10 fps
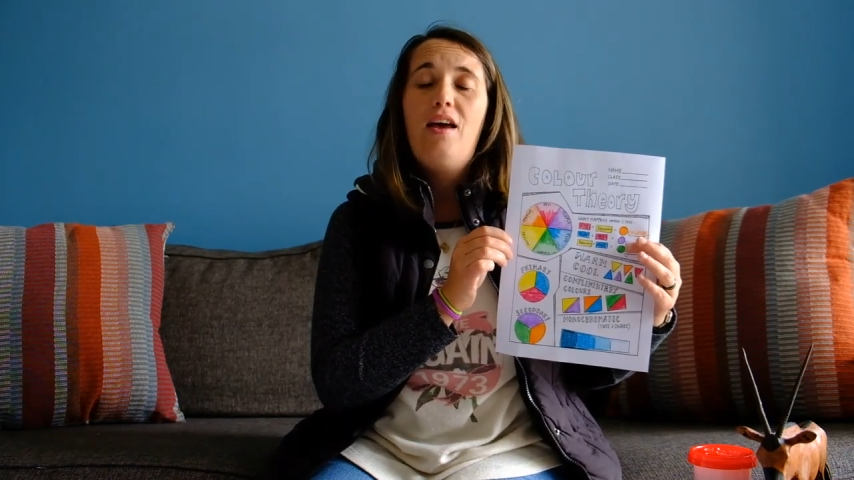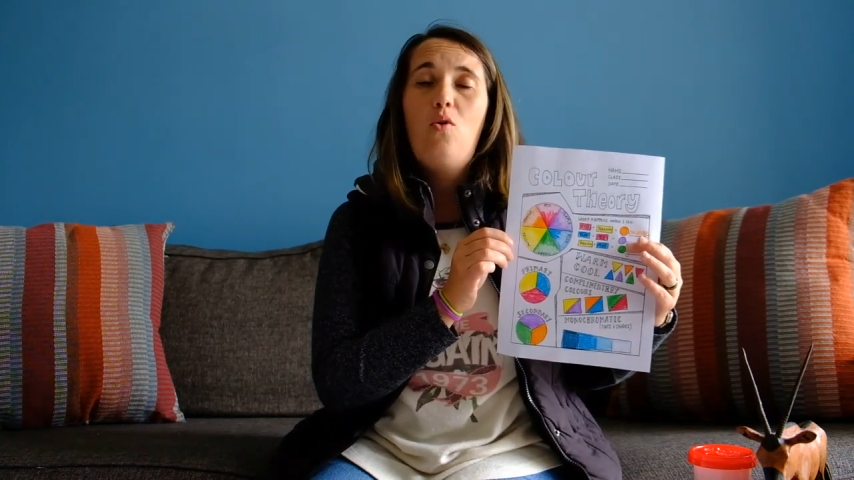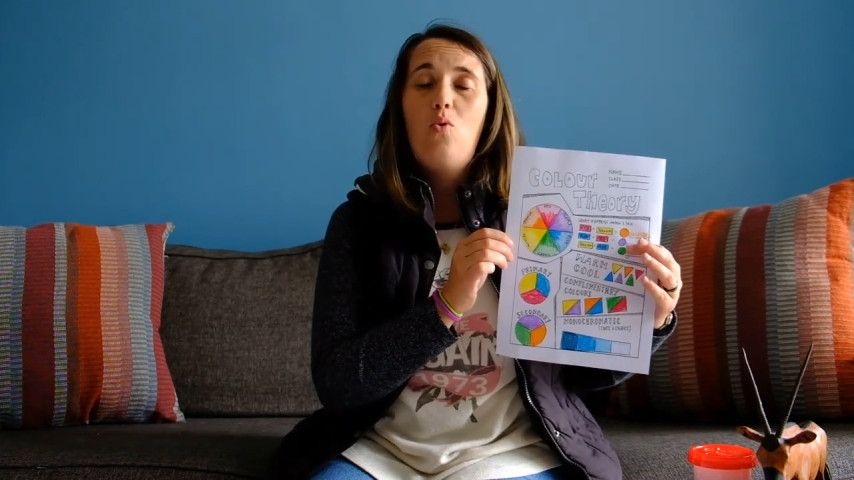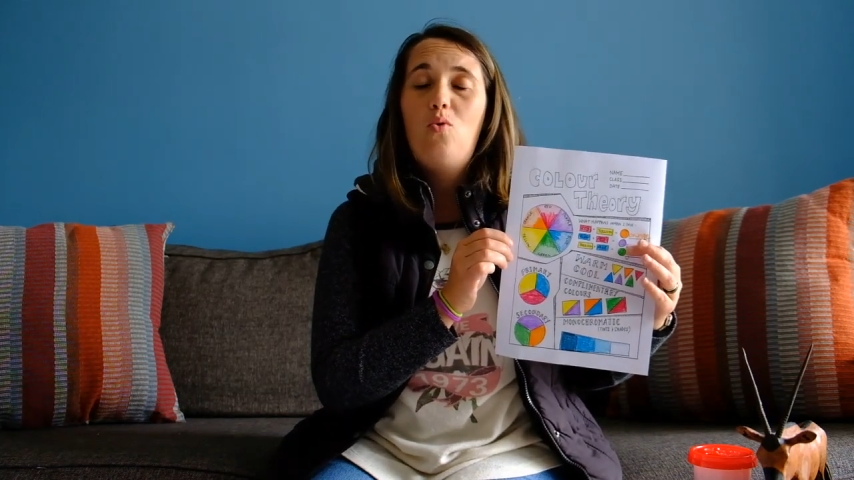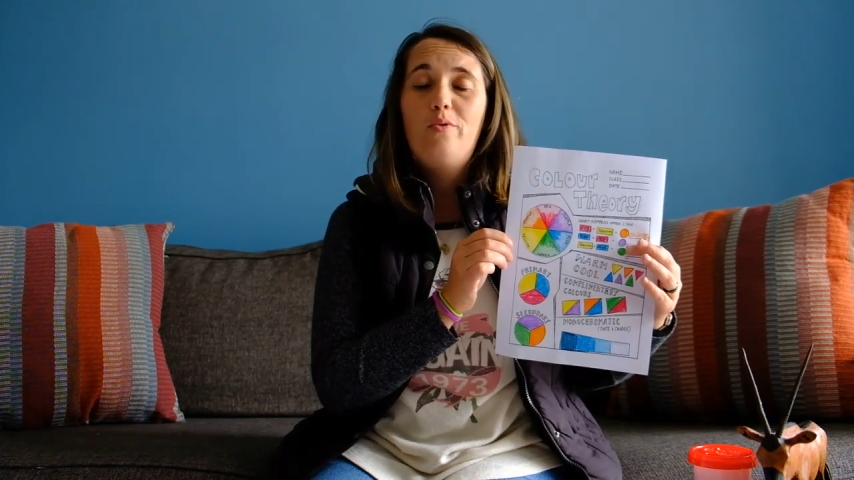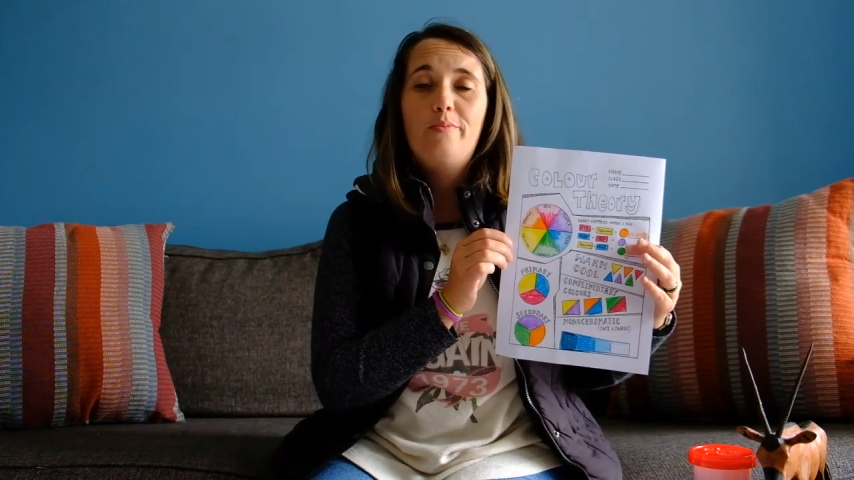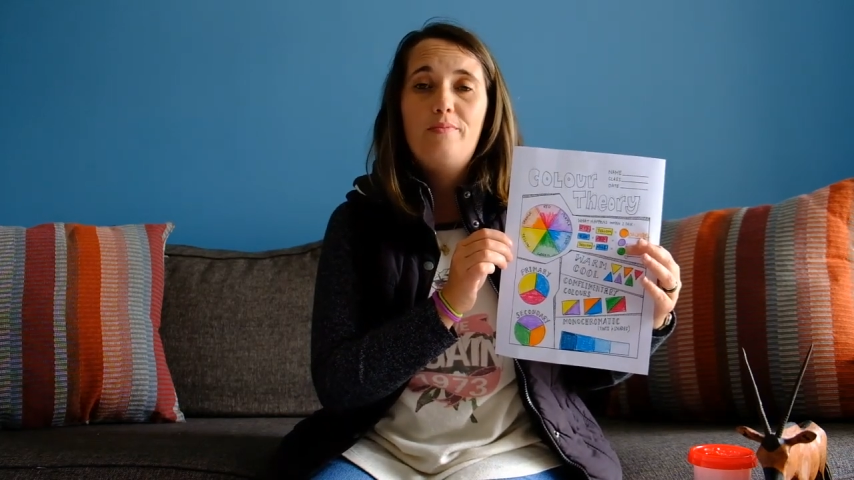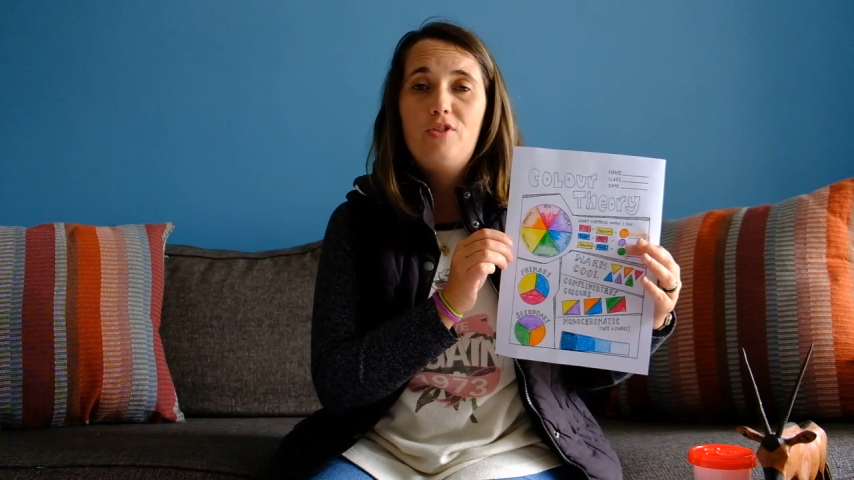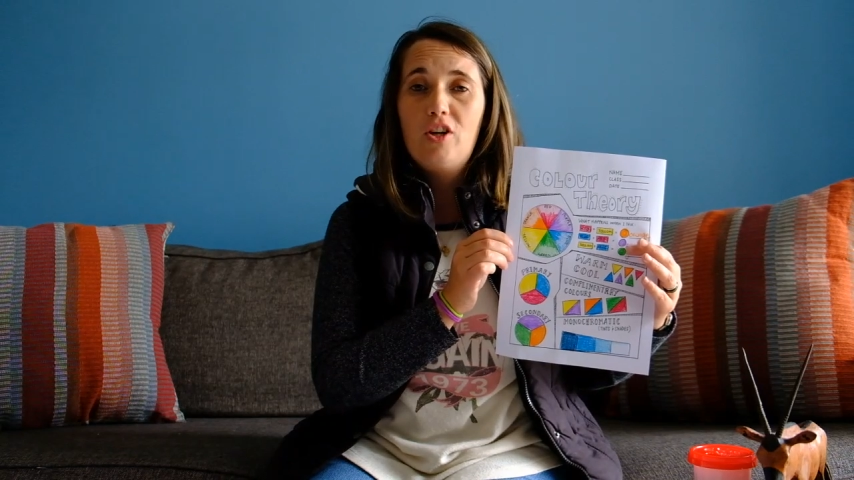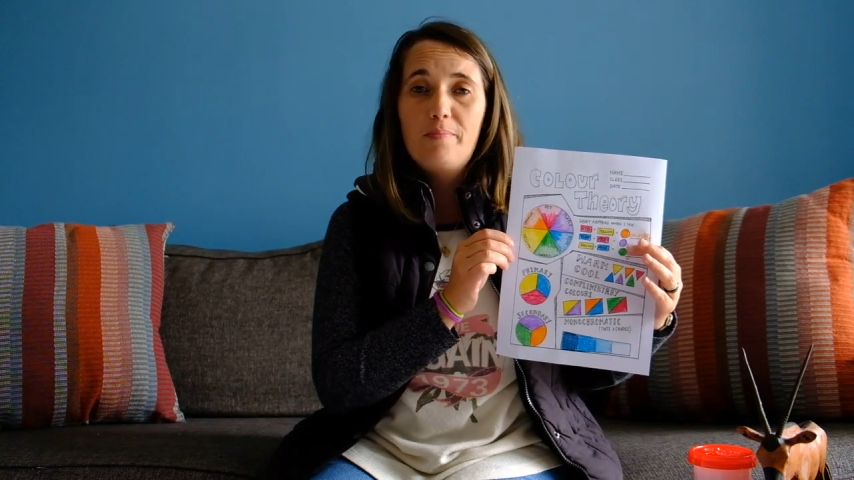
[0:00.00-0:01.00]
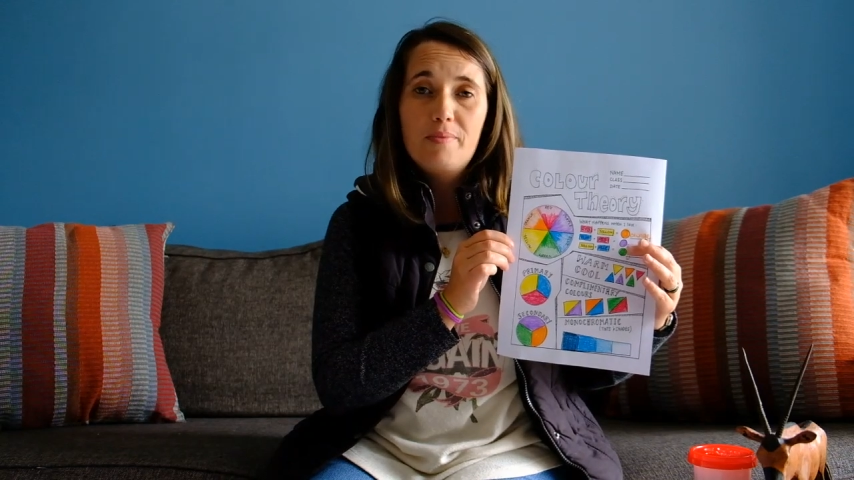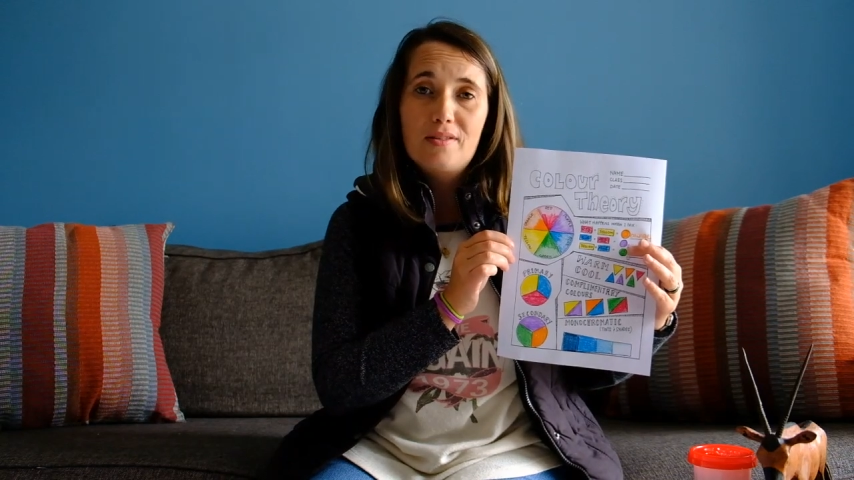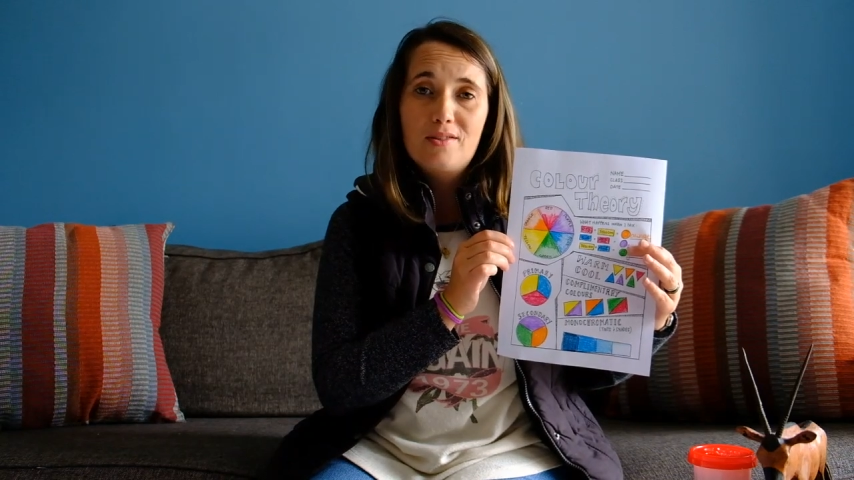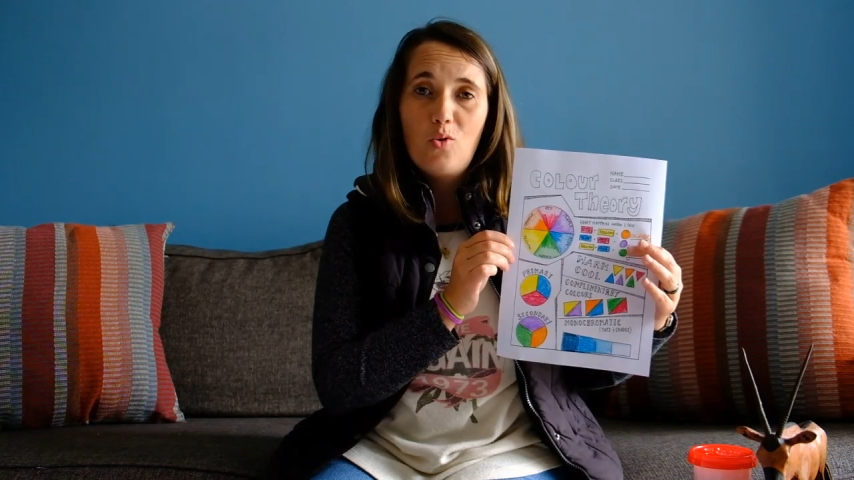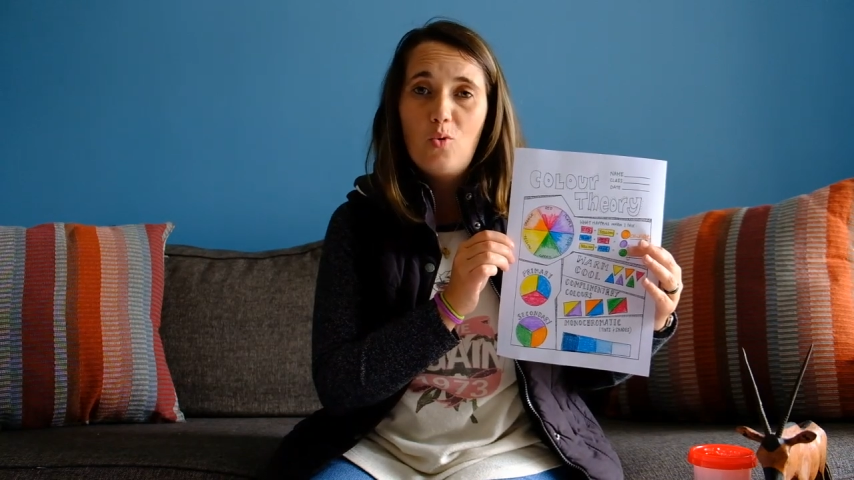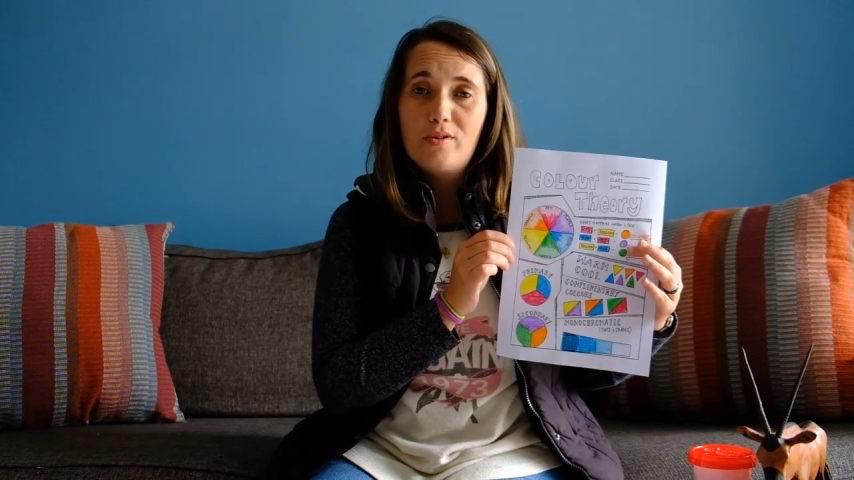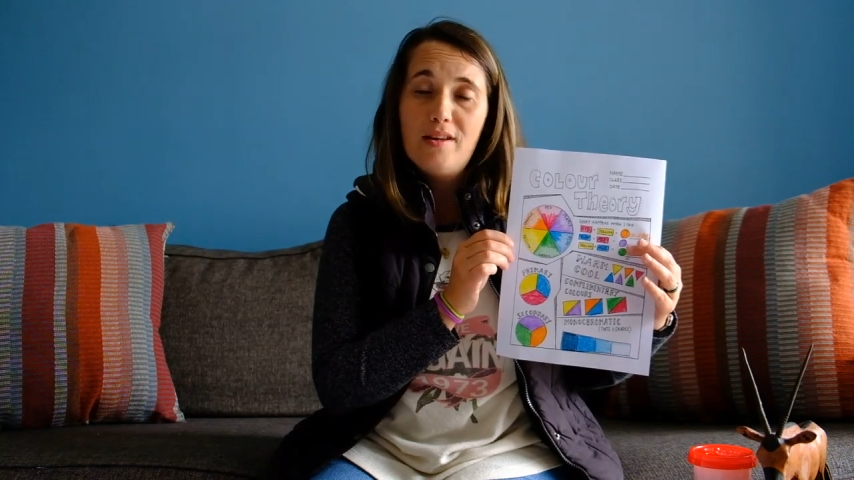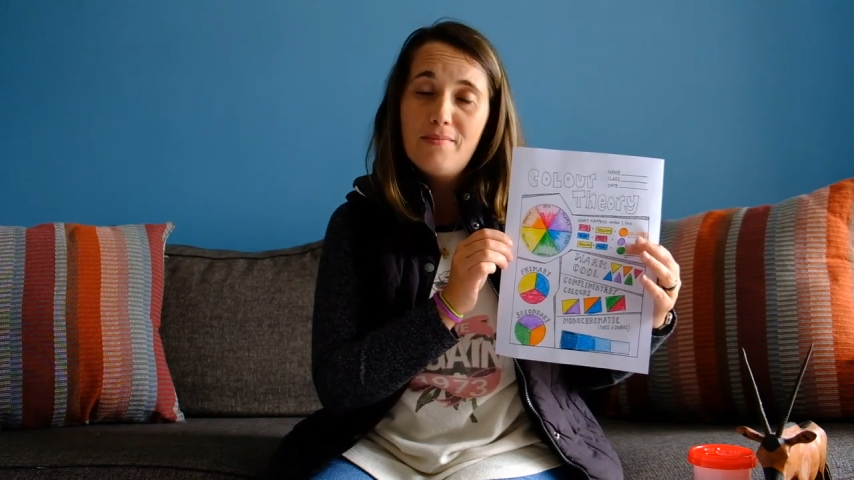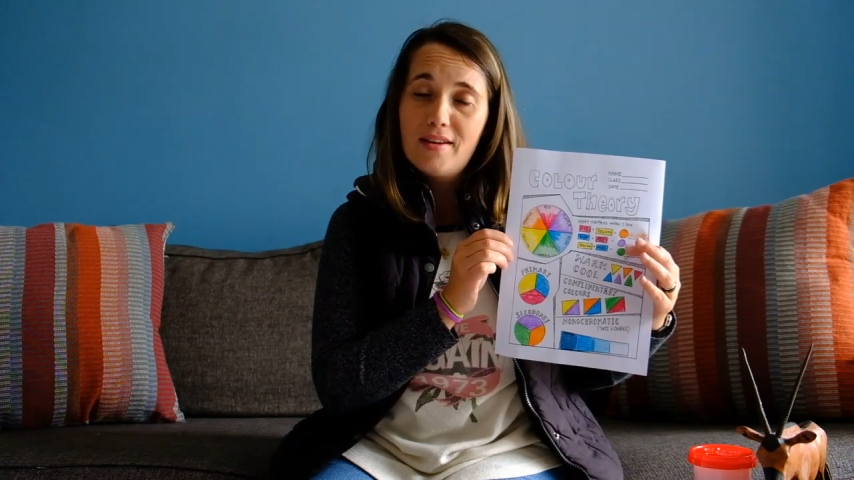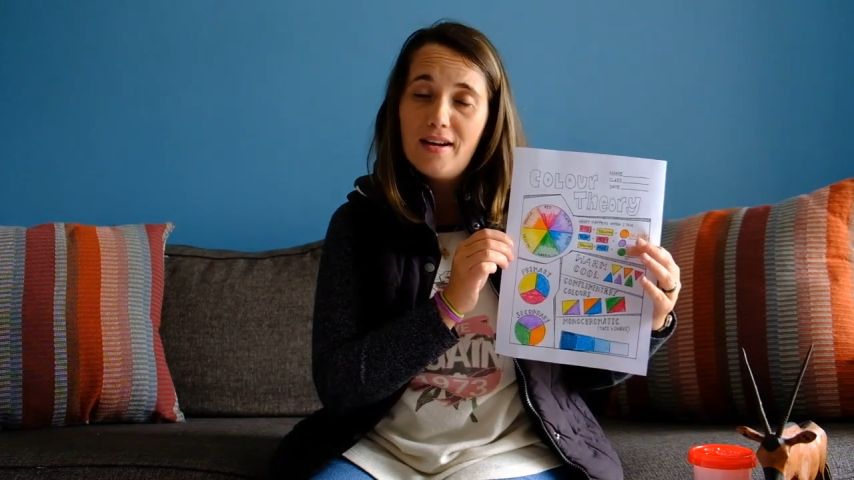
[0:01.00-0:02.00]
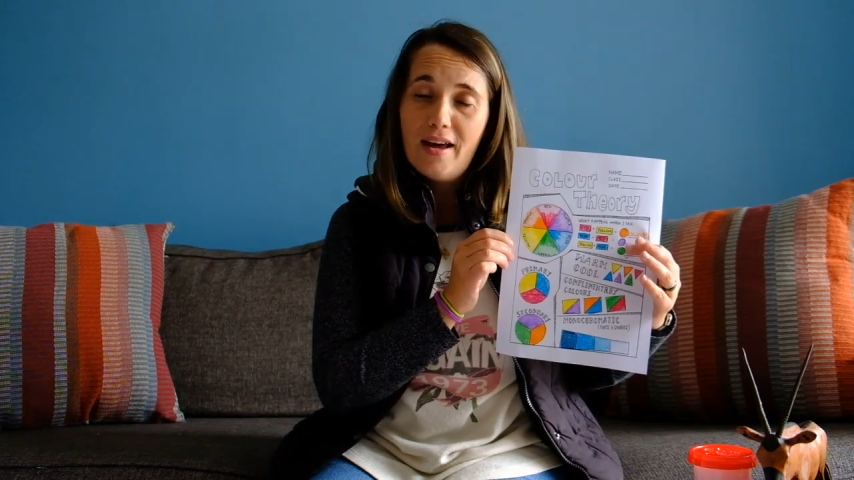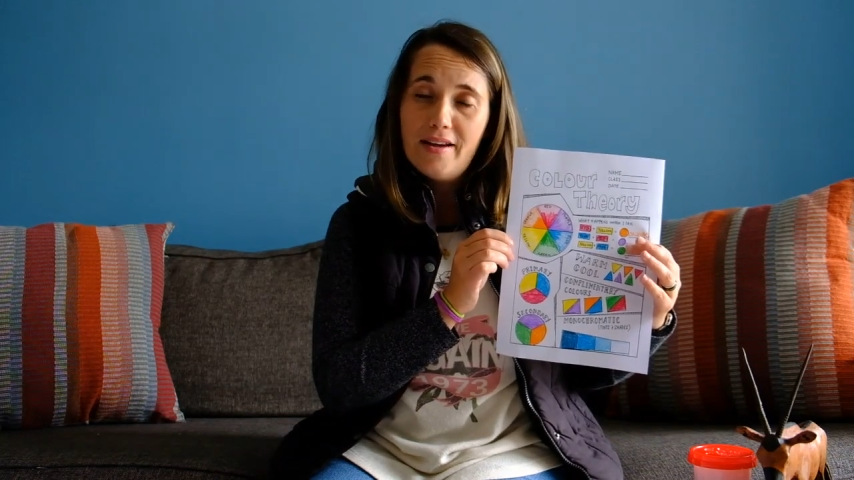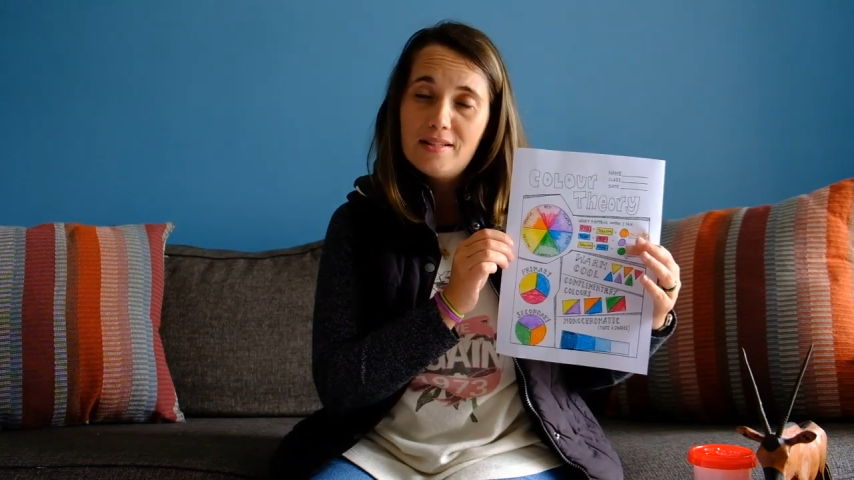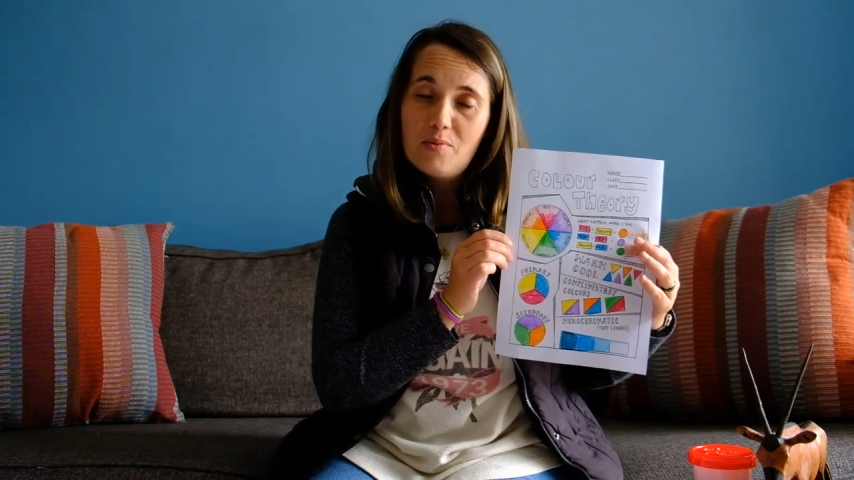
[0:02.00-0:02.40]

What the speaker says: or chips or something nice,